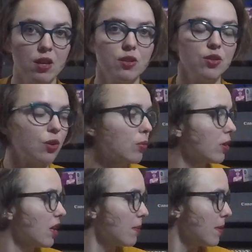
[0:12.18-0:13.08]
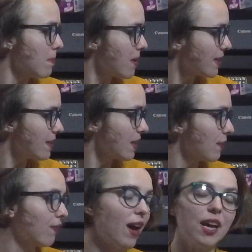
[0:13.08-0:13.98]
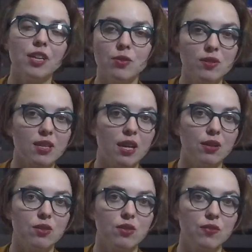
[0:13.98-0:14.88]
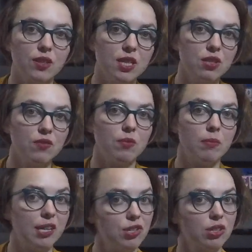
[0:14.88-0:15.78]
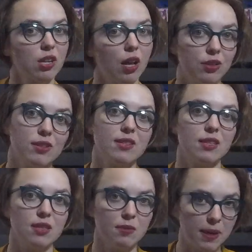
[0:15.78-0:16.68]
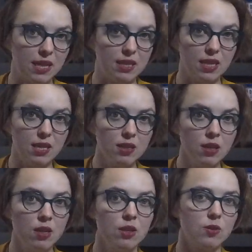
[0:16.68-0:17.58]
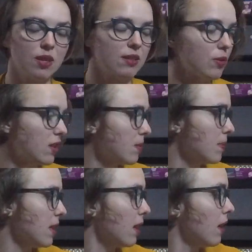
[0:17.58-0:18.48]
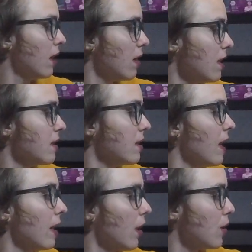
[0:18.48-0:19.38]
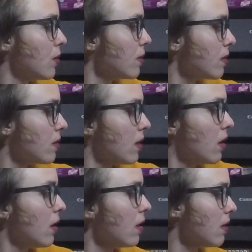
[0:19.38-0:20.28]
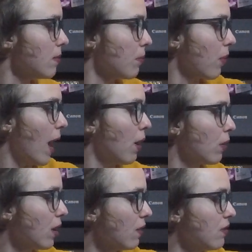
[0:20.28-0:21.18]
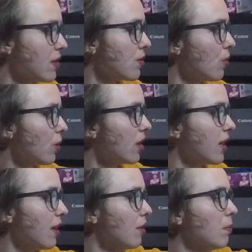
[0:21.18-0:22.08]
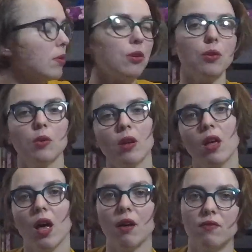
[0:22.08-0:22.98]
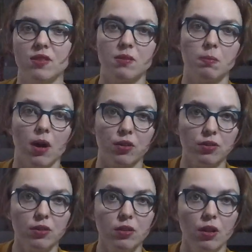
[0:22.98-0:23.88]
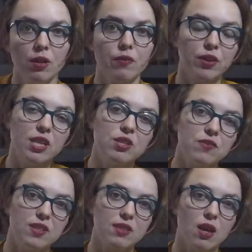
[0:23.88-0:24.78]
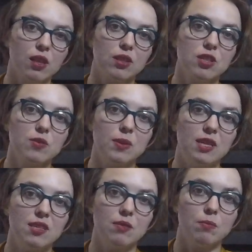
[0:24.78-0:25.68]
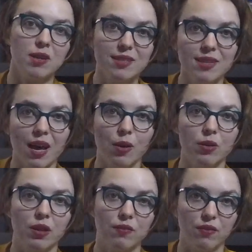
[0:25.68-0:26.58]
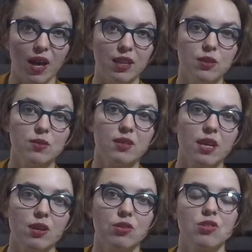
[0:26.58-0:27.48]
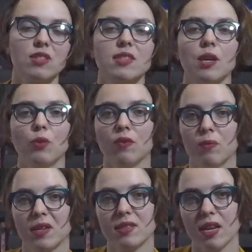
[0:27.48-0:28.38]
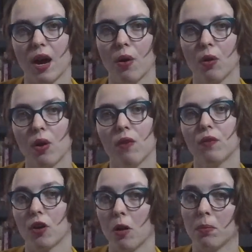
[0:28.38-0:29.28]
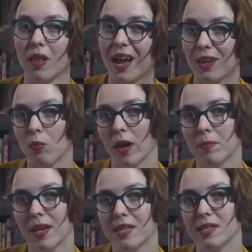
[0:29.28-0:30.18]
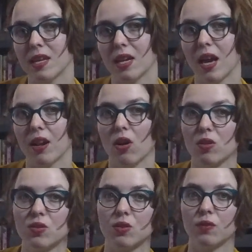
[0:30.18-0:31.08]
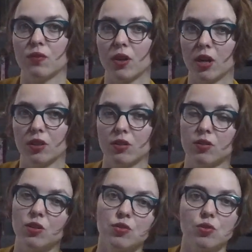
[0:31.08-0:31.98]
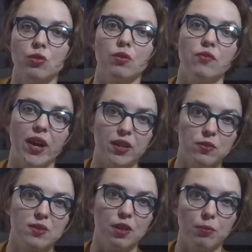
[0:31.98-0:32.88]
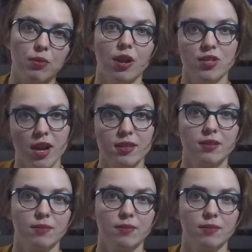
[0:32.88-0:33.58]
So we're going to be mixing value scales for each of the major colors in this painting. So that's going to be these yellows, the brown of this cork, and the blue of this bottle. For each of these colors we need to mix out a value scale just like we've mixed out for our black and white painting and also for our neutral value scale project.